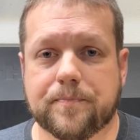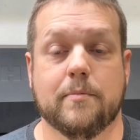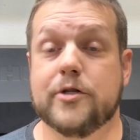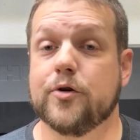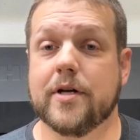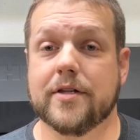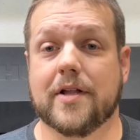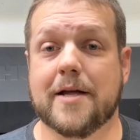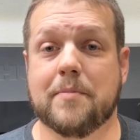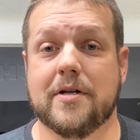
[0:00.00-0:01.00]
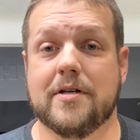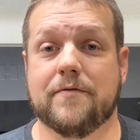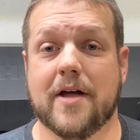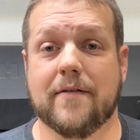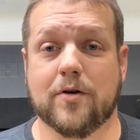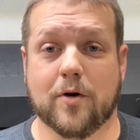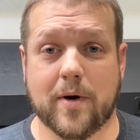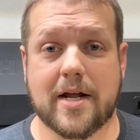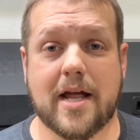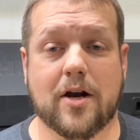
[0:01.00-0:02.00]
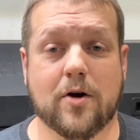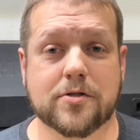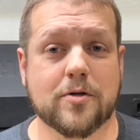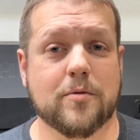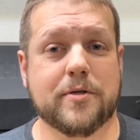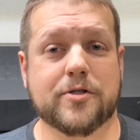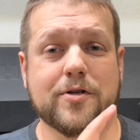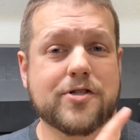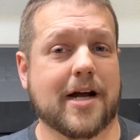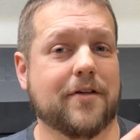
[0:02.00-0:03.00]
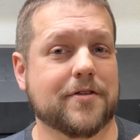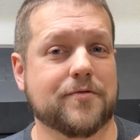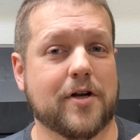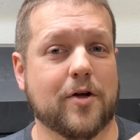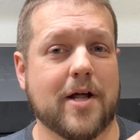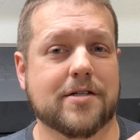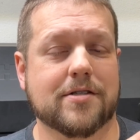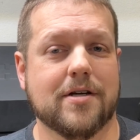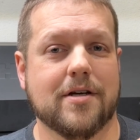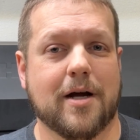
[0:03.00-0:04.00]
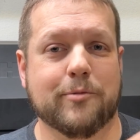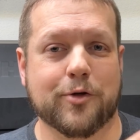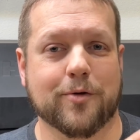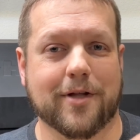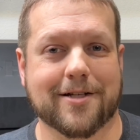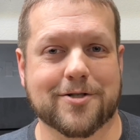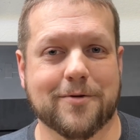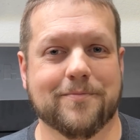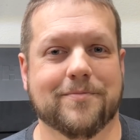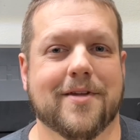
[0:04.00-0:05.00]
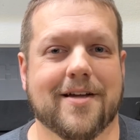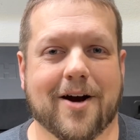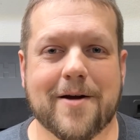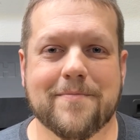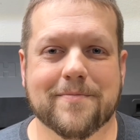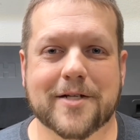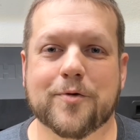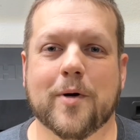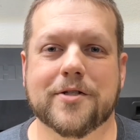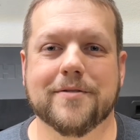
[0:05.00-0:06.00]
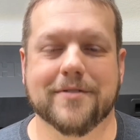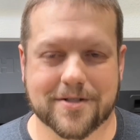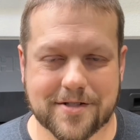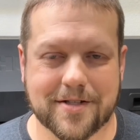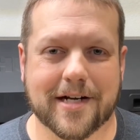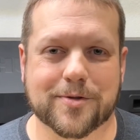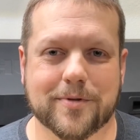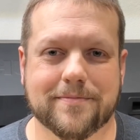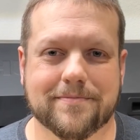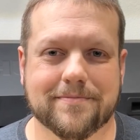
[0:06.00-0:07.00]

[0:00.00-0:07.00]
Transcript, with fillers: Be sure to hit the like button if you haven't already, and also be sure to check out this video next. I'm sure you'll like it too. All right, thanks for watching. I'll see you in the next one.